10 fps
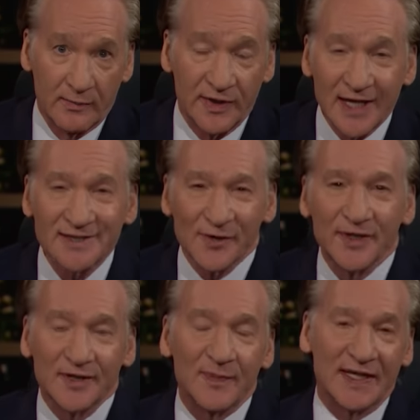But that's
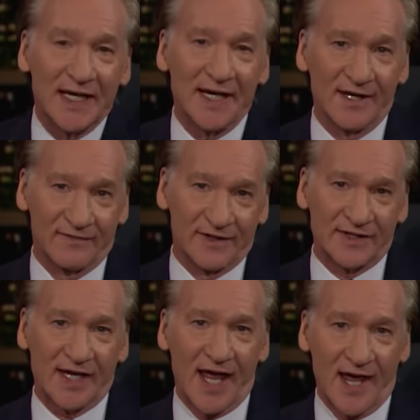only the beginning of the
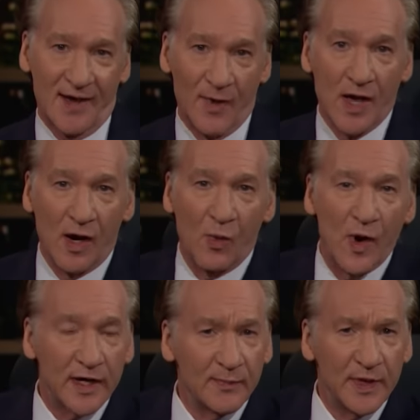scam. A
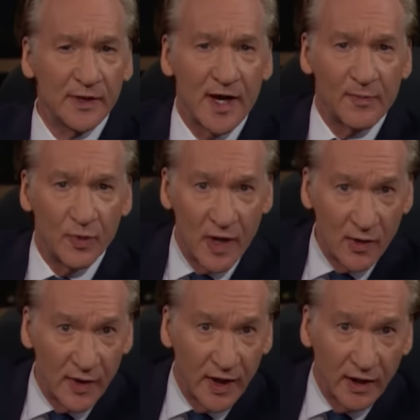wannabe
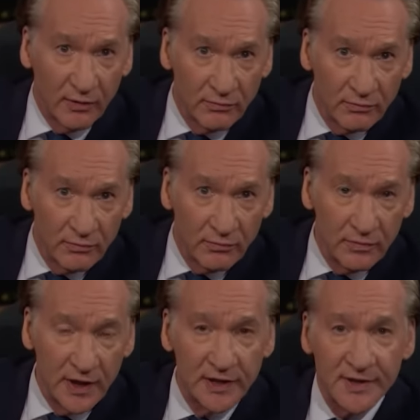librarian
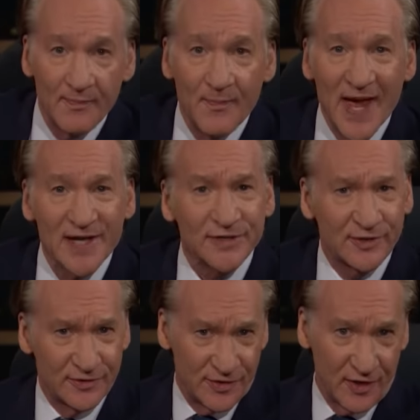needs a
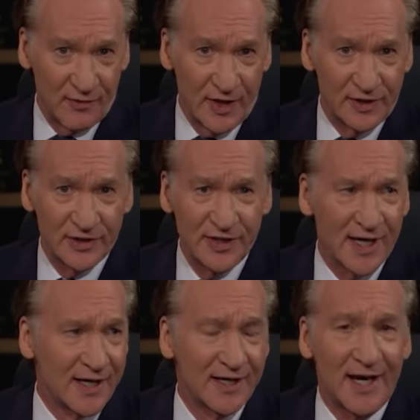master's degree just to
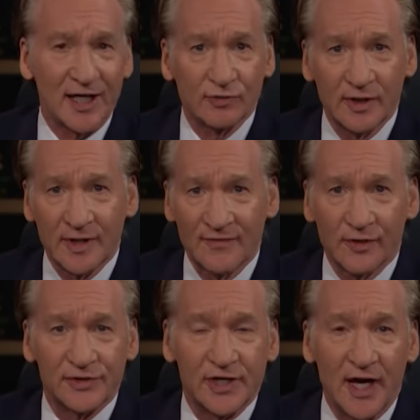get an entry
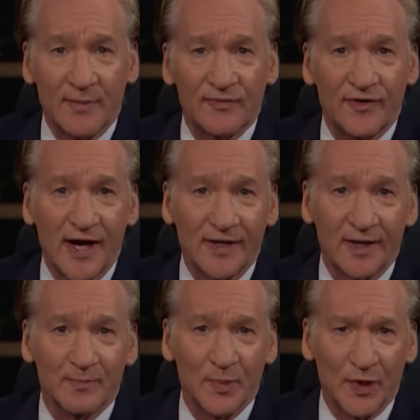level job
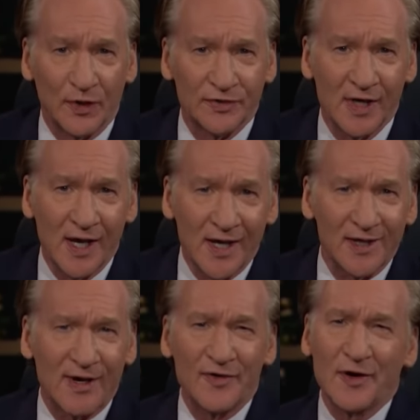filing books.
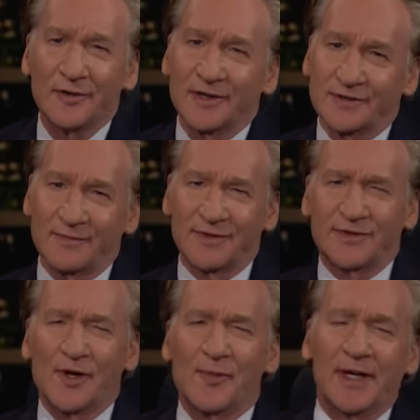You know, I've heard this from
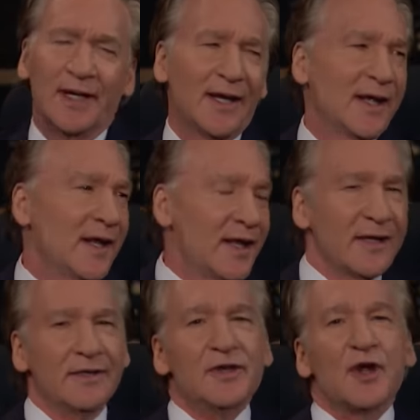so many
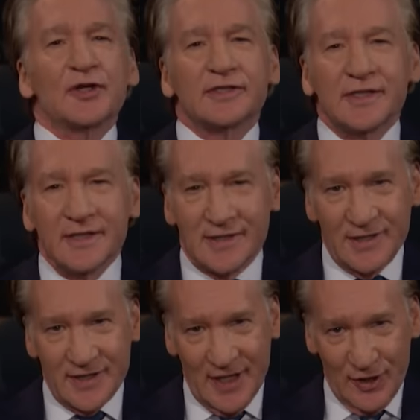nurses
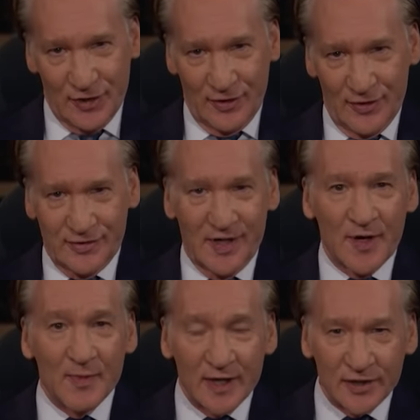and teachers and
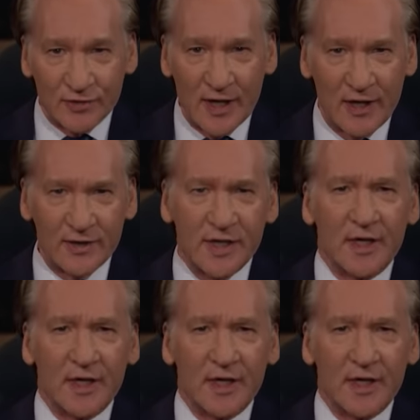administrators